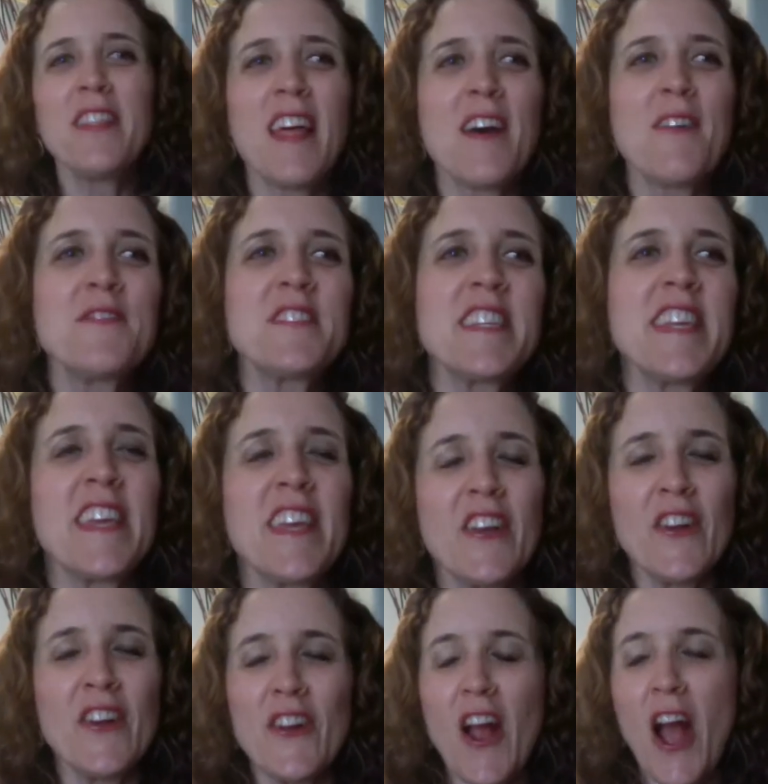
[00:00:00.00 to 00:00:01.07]
love to
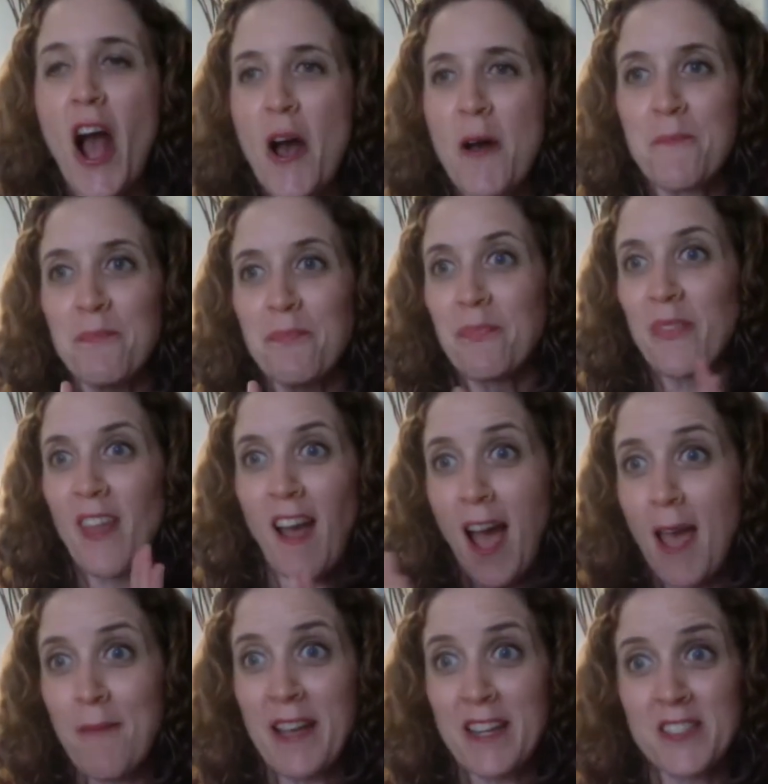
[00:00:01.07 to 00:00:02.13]
hear, I'm
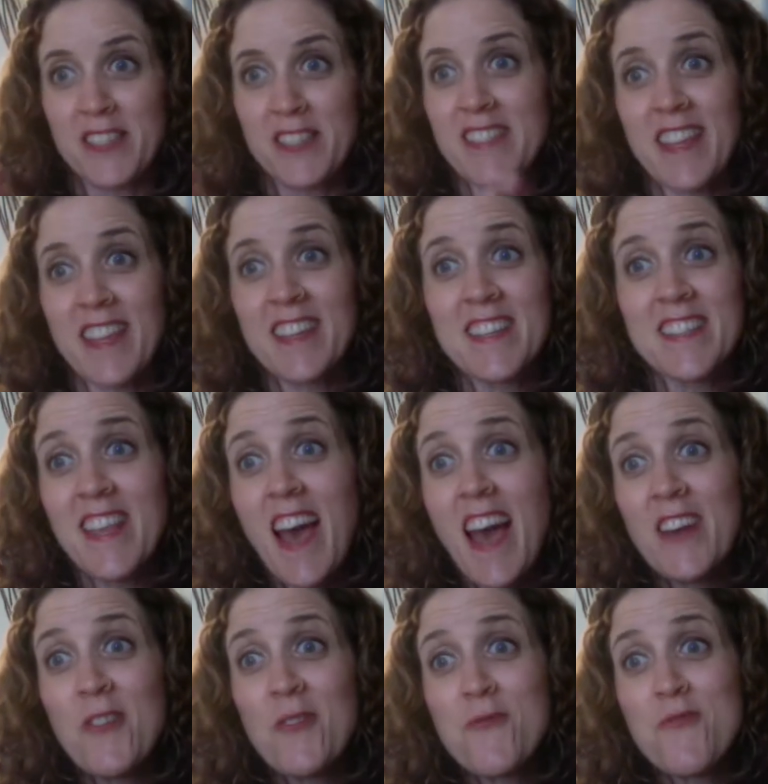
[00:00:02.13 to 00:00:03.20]
actually excited because
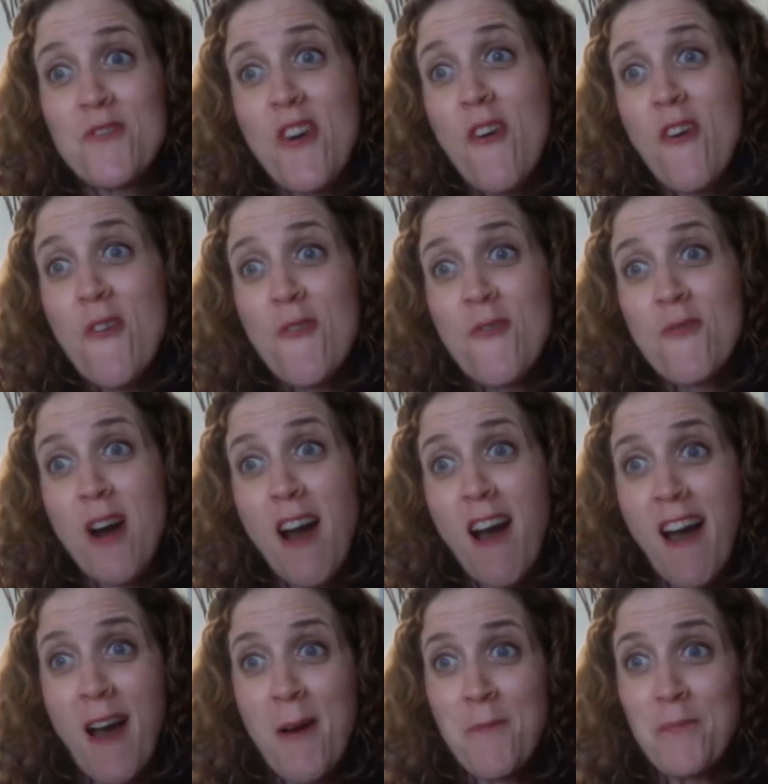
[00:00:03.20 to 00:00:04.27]
I don't know
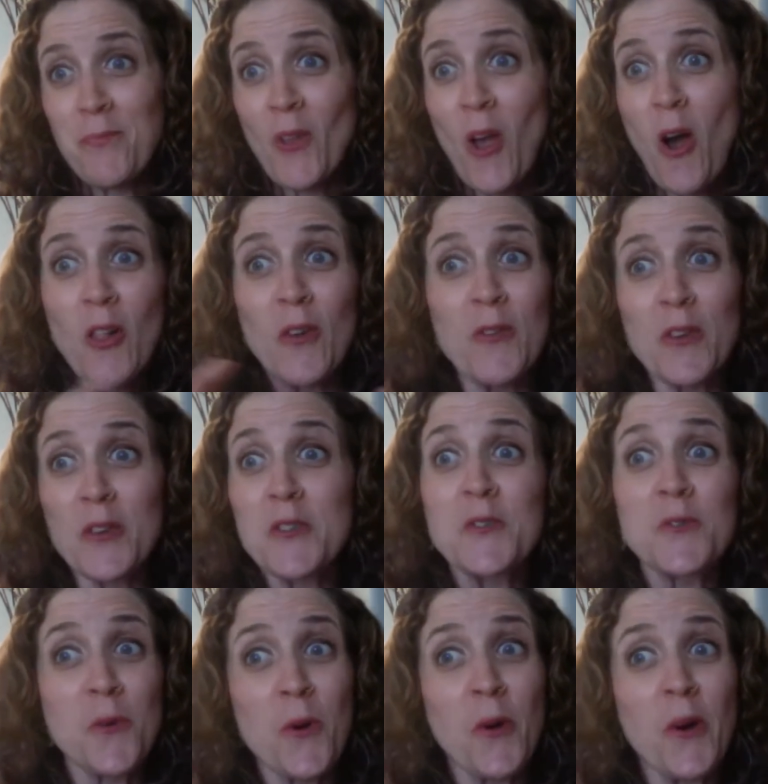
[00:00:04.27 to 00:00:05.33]
all of your
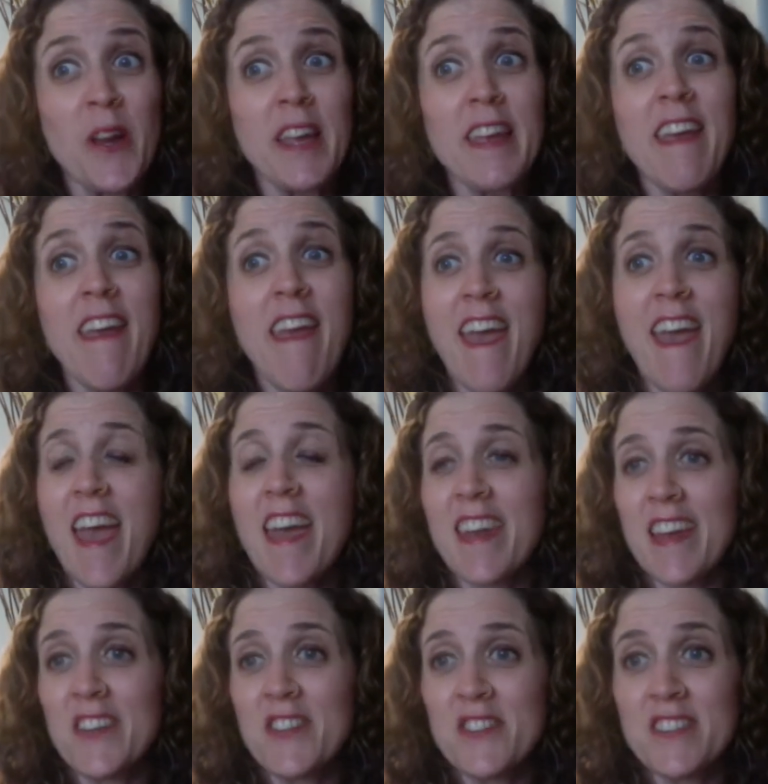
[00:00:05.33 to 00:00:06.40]
story,
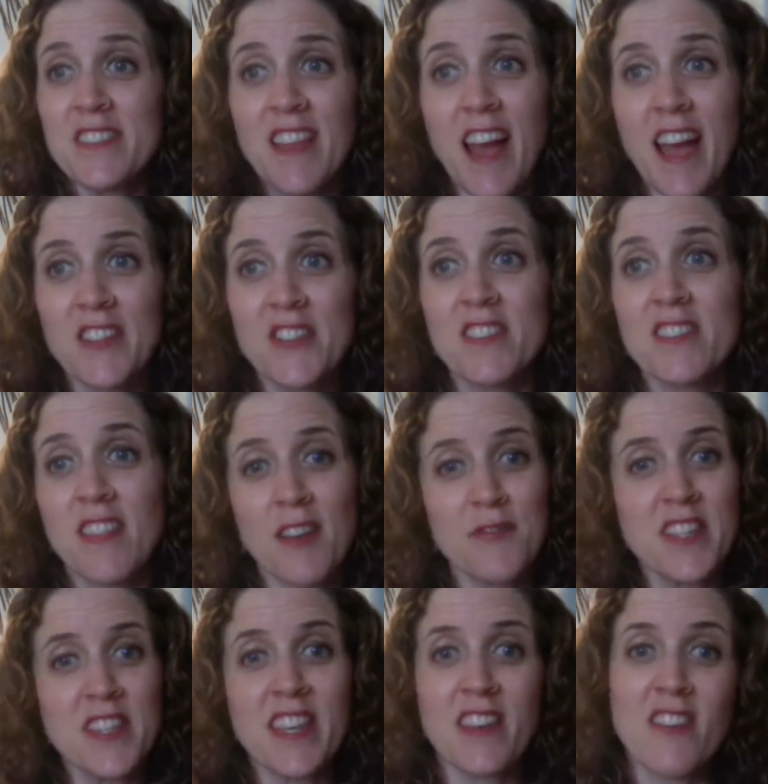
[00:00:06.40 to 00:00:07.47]
and I just
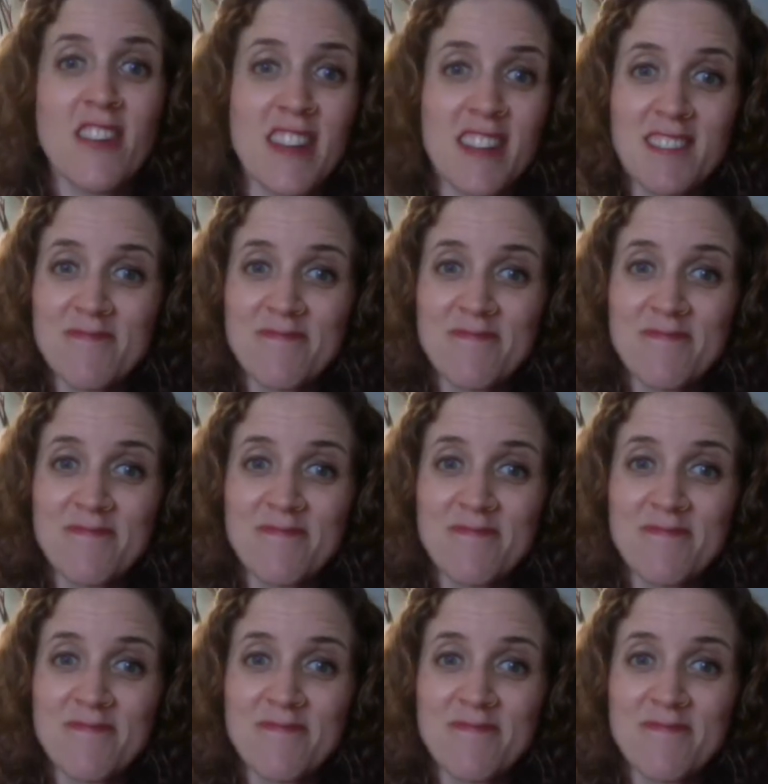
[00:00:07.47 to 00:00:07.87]
love to hear it.